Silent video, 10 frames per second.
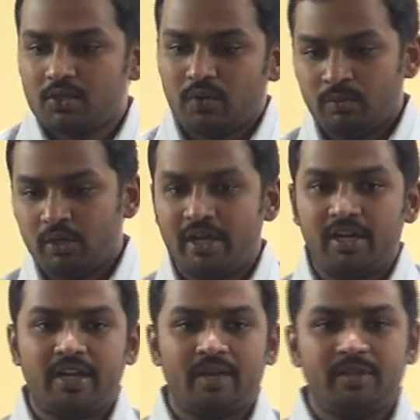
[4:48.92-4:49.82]
Next, one more
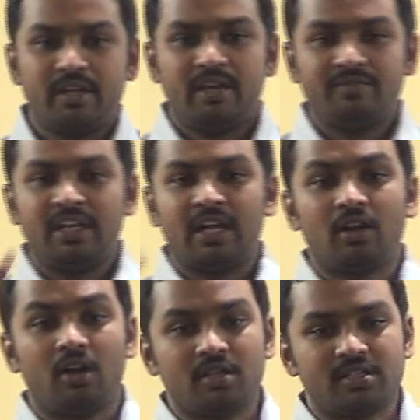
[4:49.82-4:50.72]
entry can be there. If
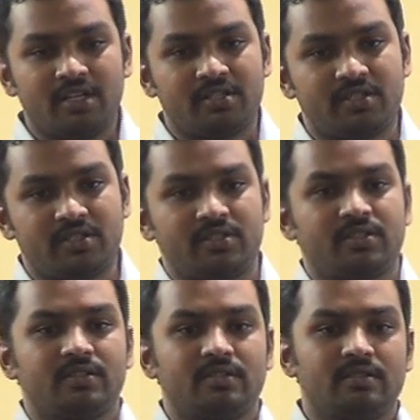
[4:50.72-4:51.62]
there are
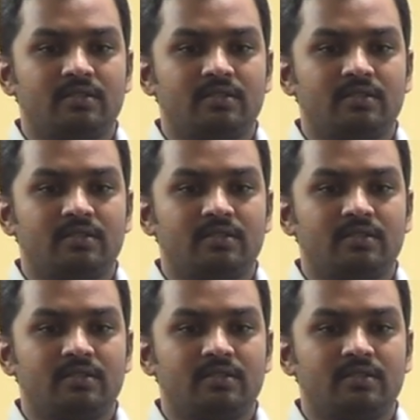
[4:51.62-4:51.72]
losses,